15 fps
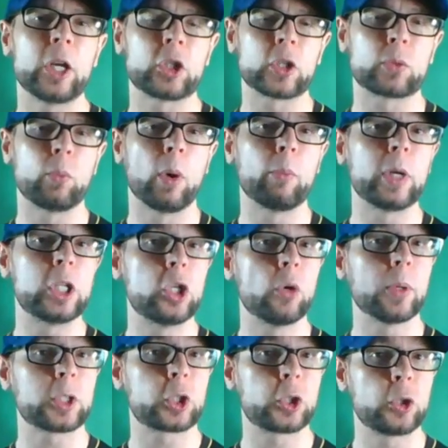It's just when we
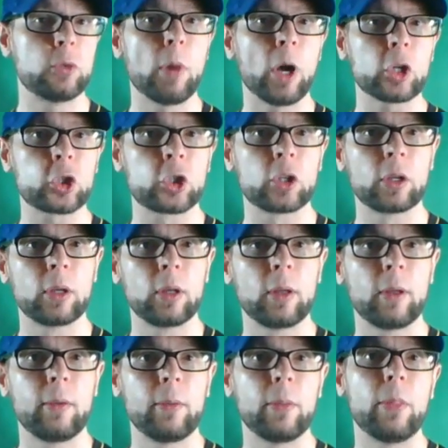do it too much,
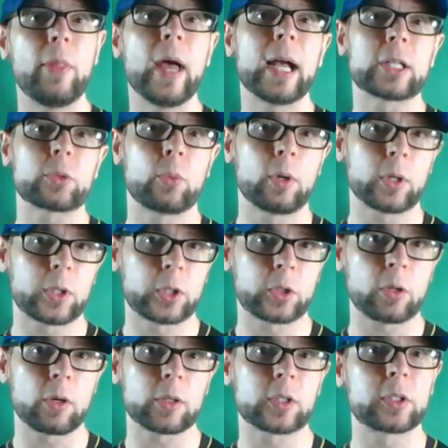that's where it
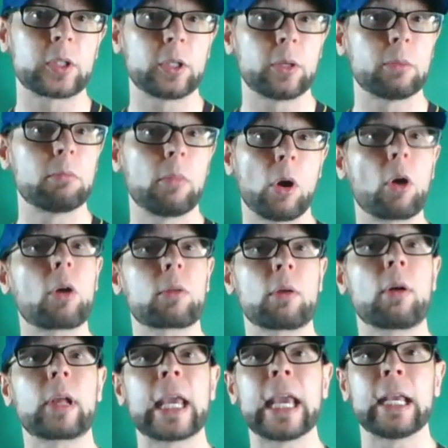starts to
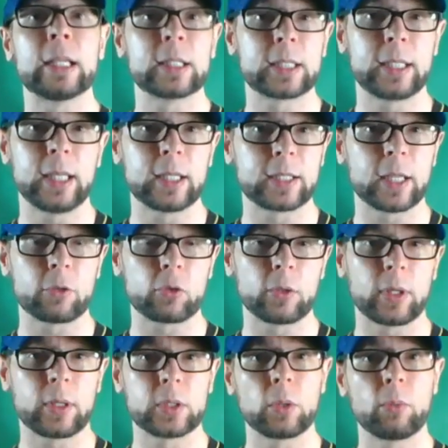hurt our gains,
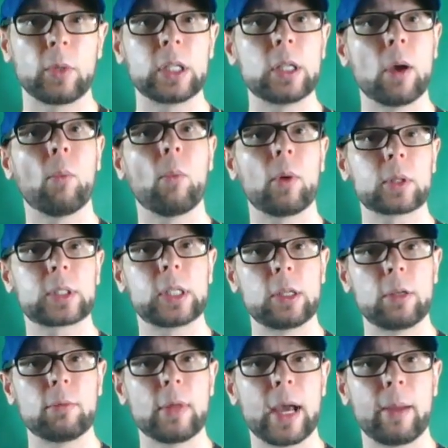essentially. So we don't want to
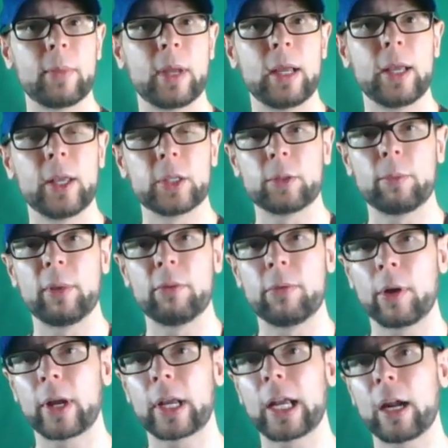do that. So be
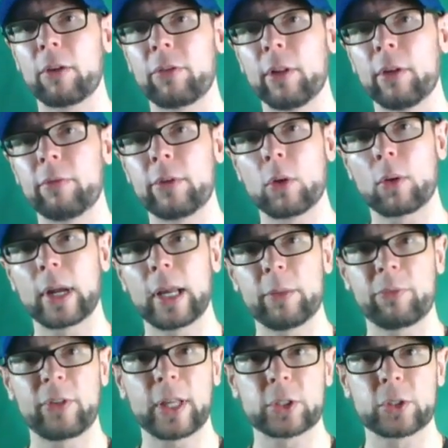very careful of your
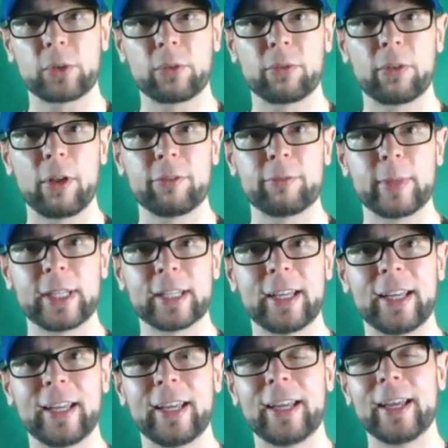hip flexor involvement.